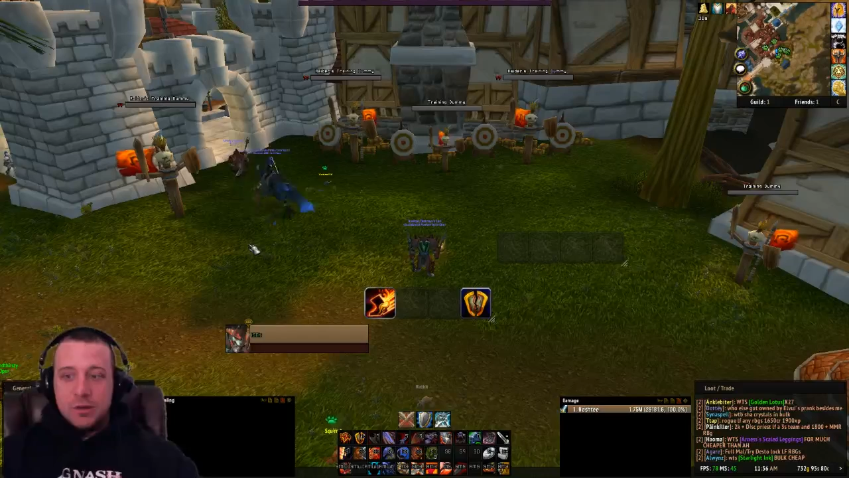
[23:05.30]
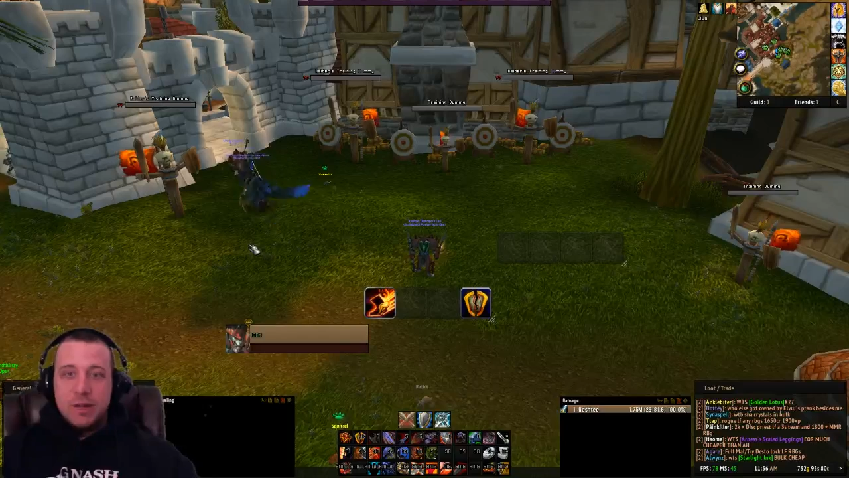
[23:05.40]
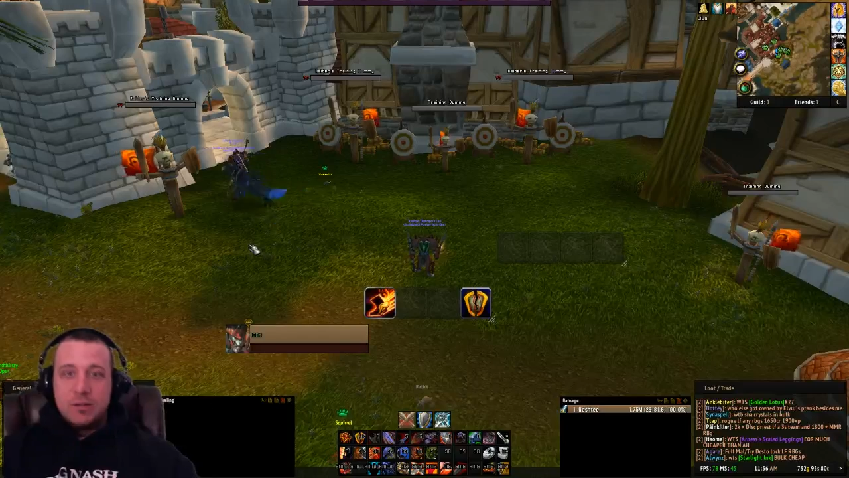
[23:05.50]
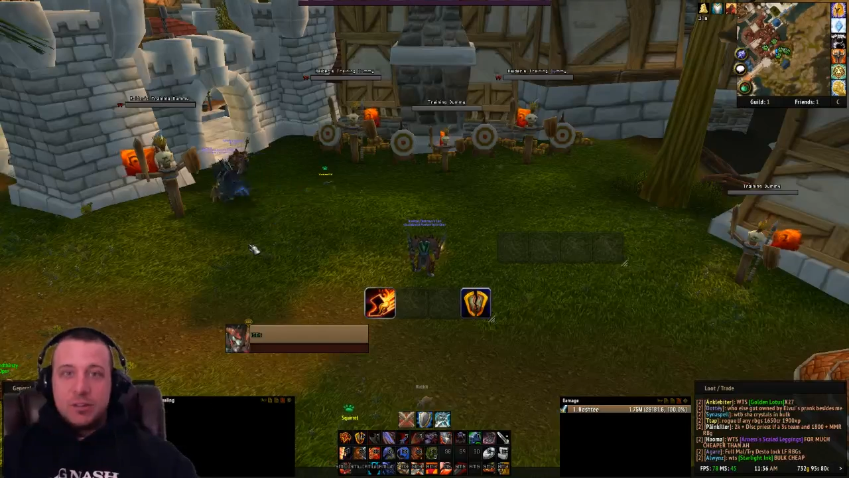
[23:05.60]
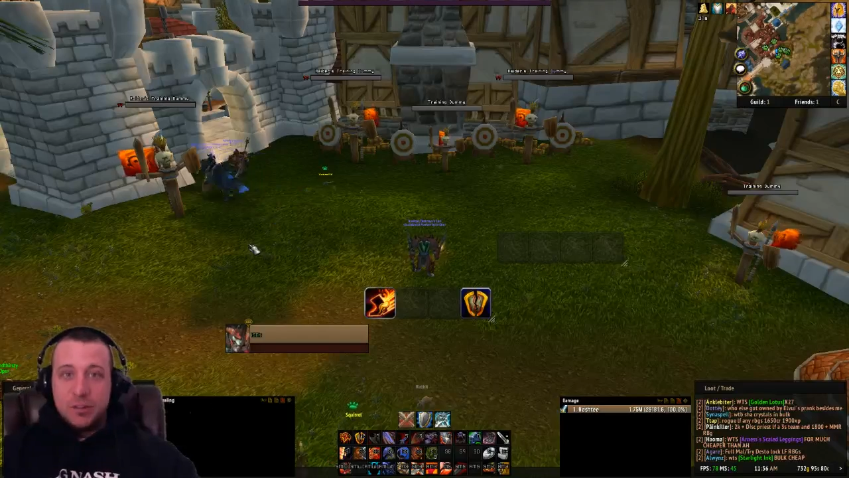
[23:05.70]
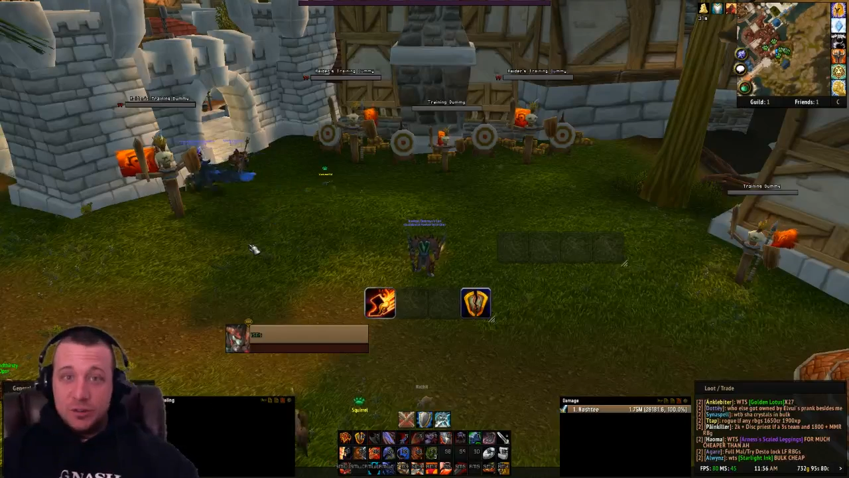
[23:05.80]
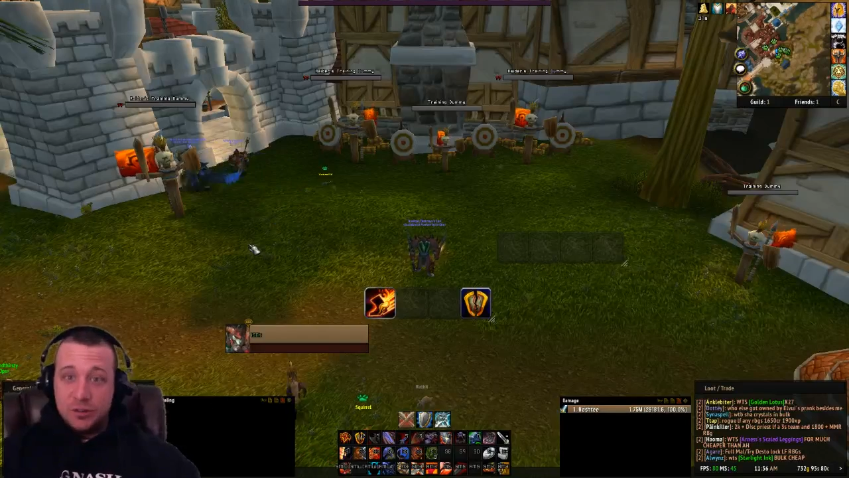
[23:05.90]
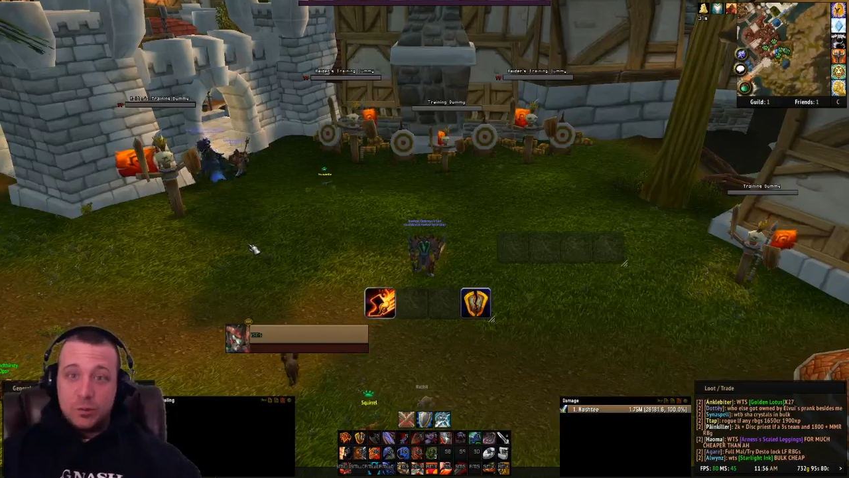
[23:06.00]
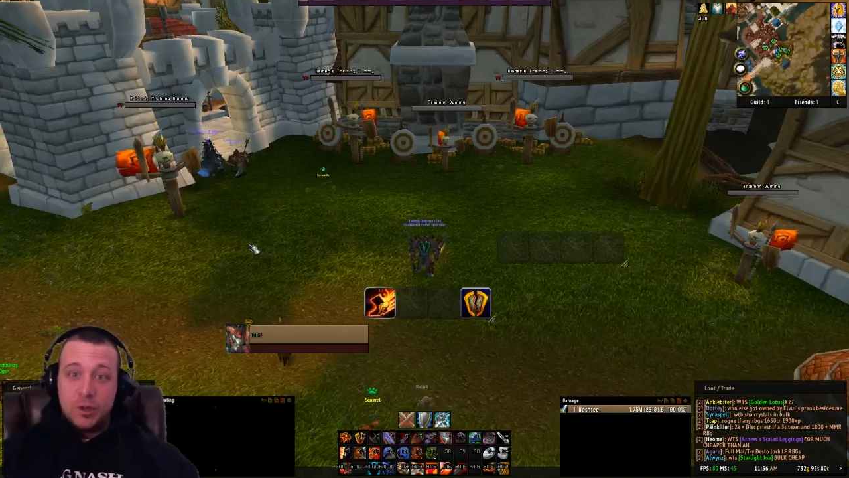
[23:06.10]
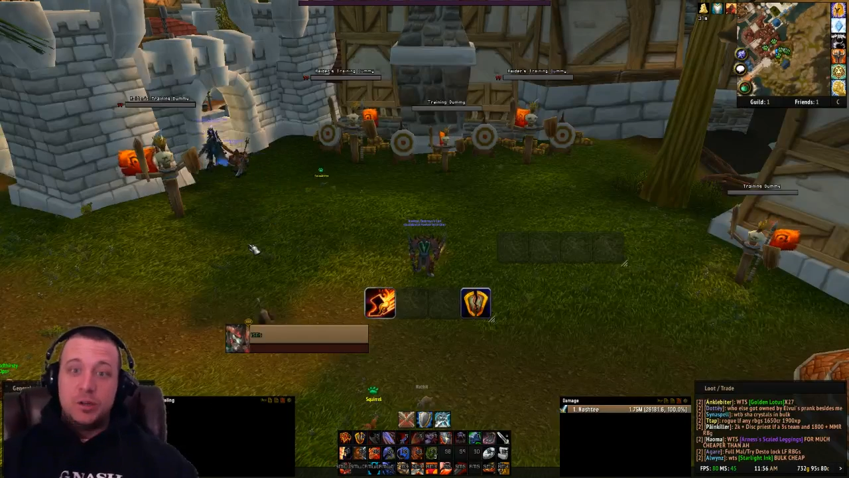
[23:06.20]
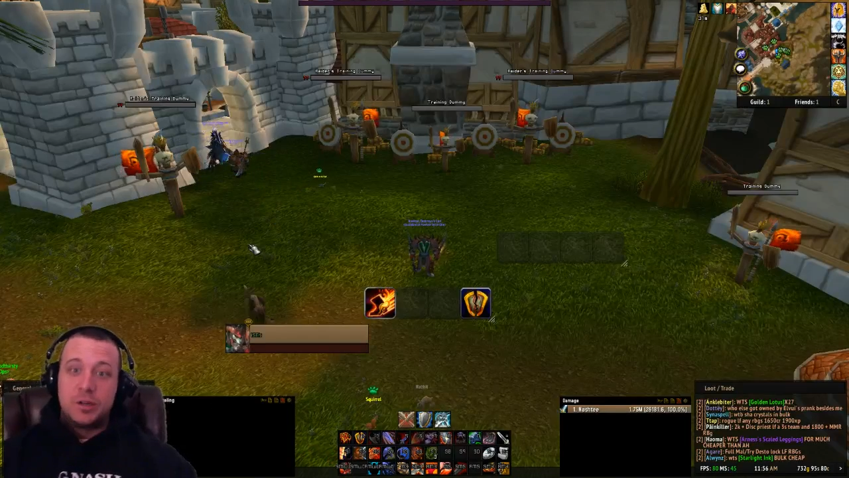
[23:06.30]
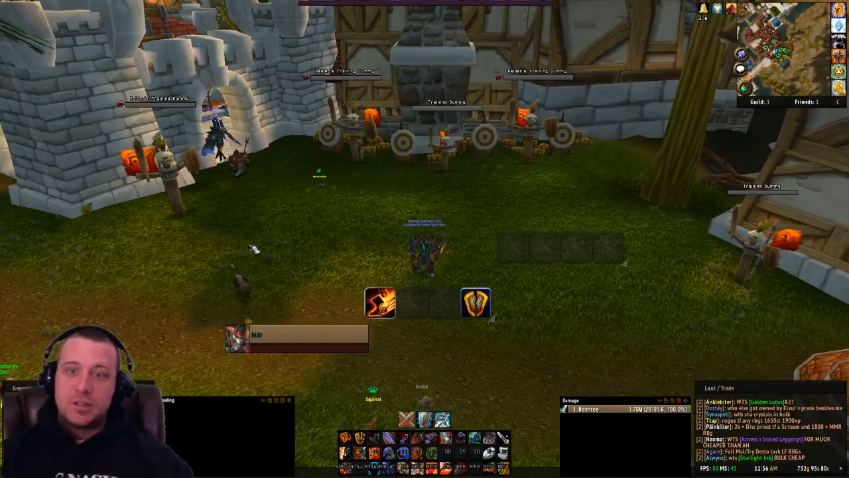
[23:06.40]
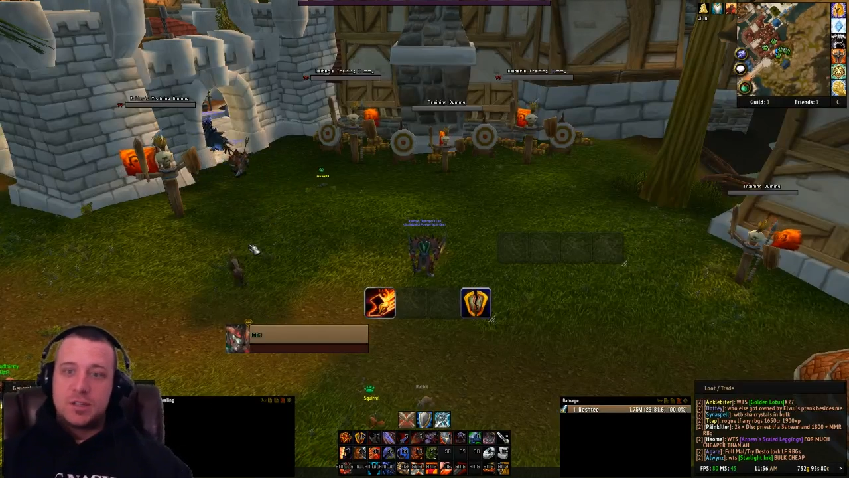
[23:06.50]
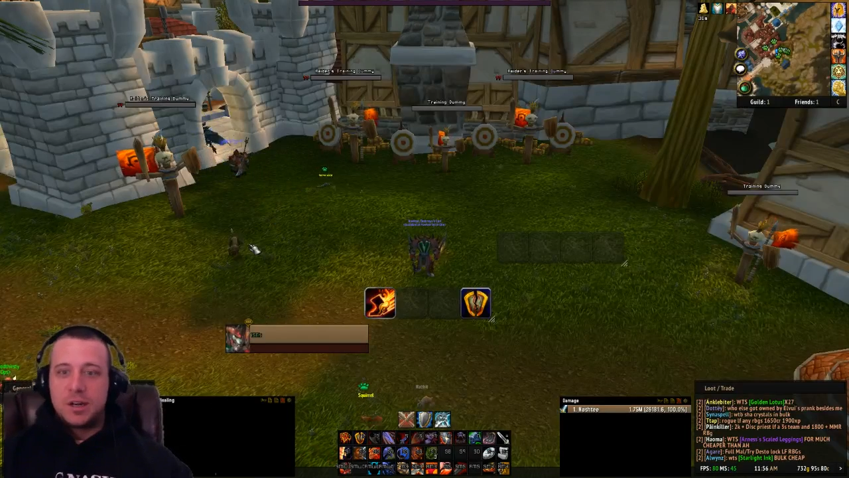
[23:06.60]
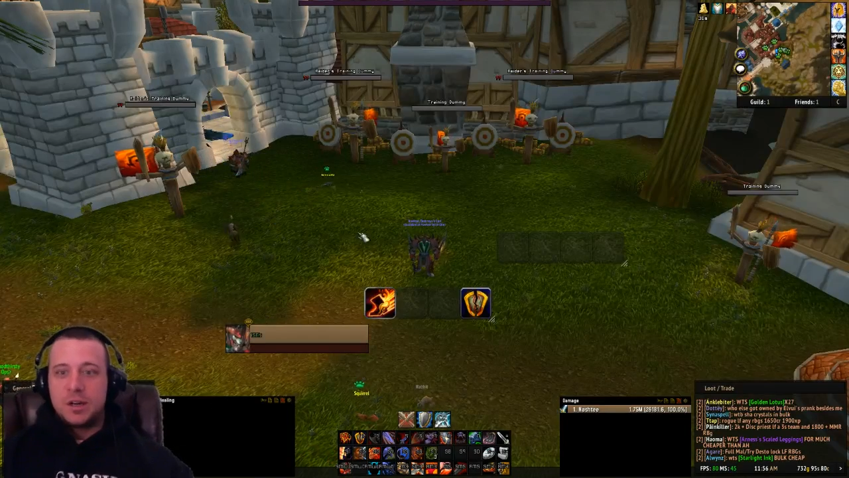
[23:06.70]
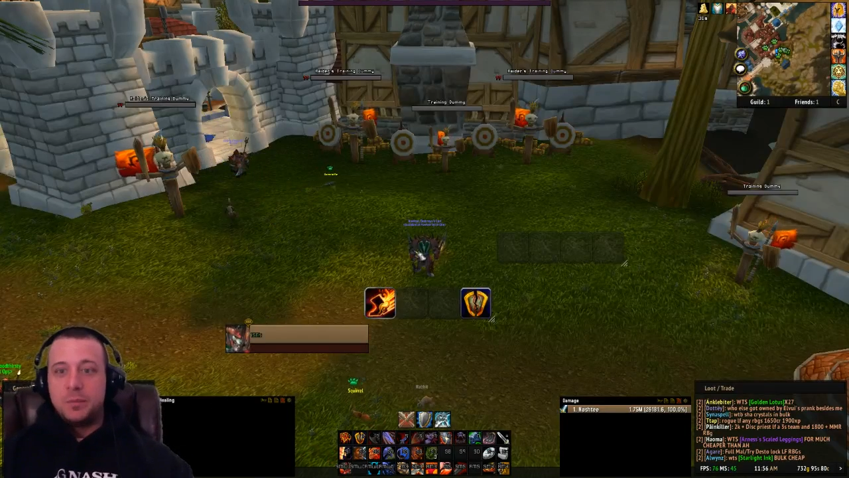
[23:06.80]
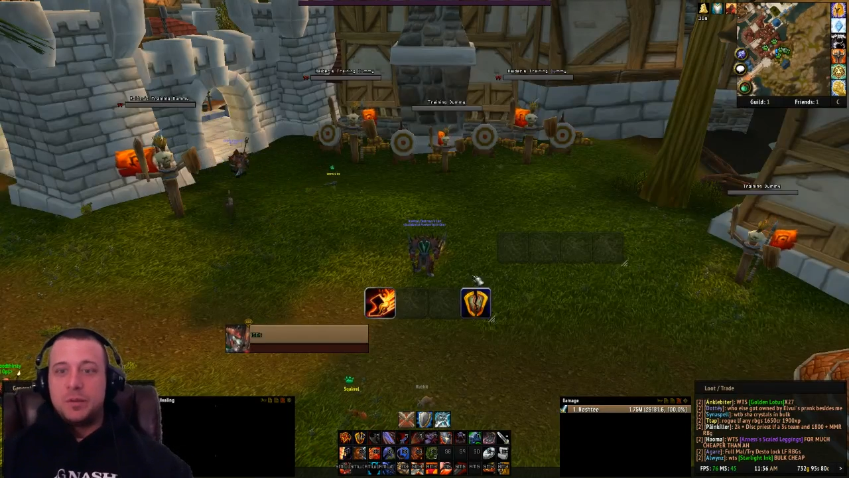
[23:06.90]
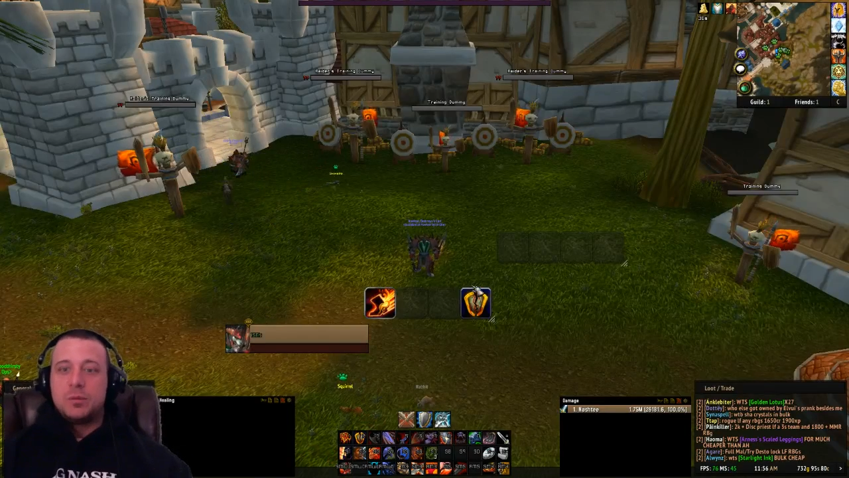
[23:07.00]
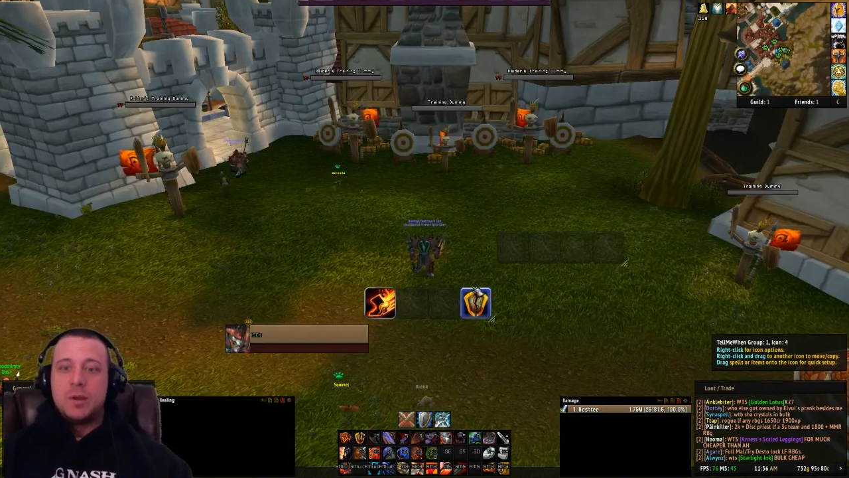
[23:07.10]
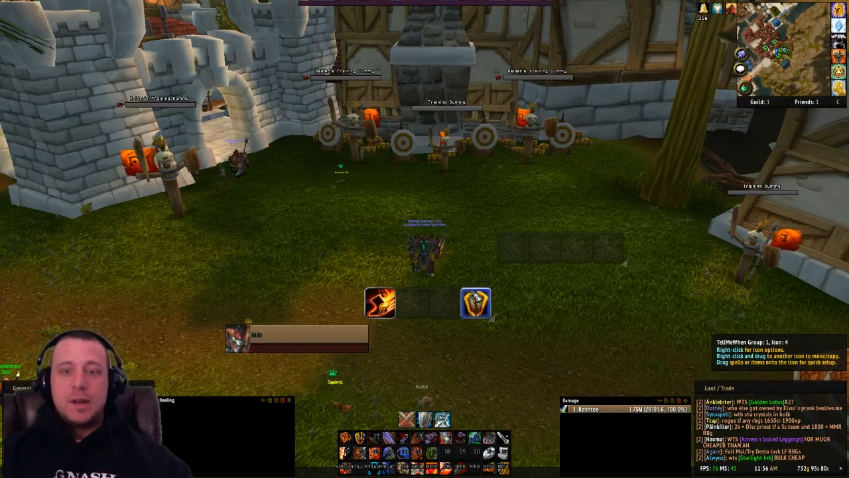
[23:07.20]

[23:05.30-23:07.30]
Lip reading: have, guys, this is where you can set it up this way.